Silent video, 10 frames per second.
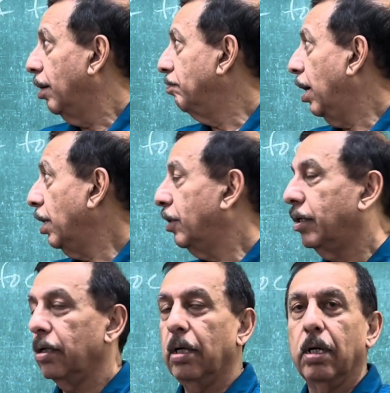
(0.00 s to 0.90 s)
But
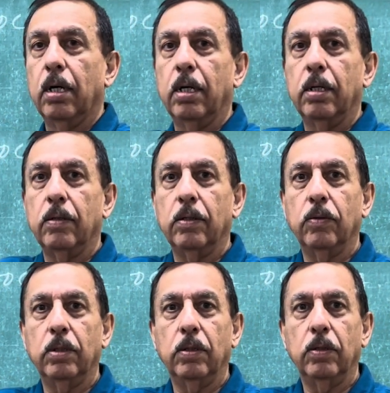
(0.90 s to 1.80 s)

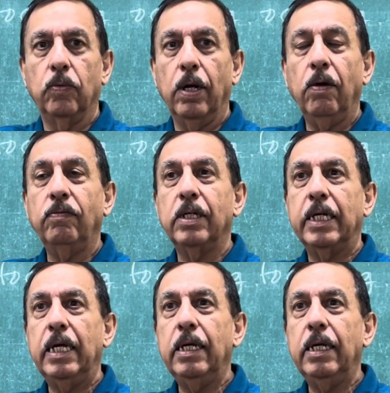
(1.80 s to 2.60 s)
one of the key